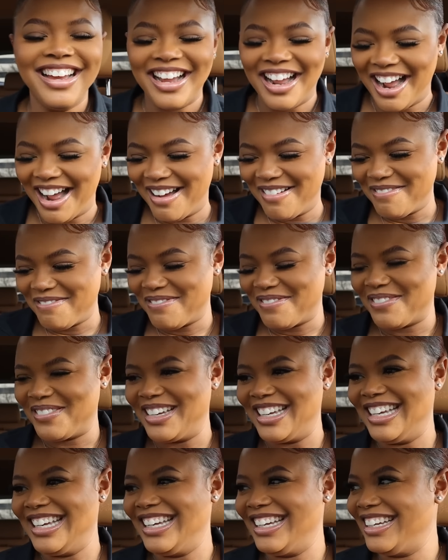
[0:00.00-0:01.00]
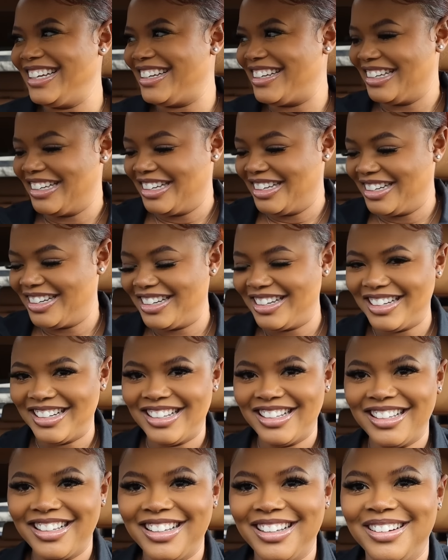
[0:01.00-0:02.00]
I'm weak.
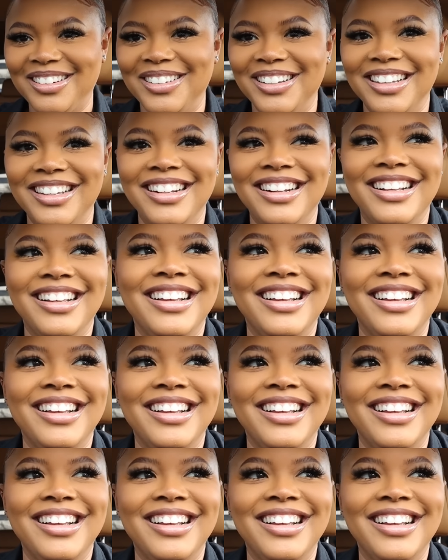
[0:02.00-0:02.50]
Hold on.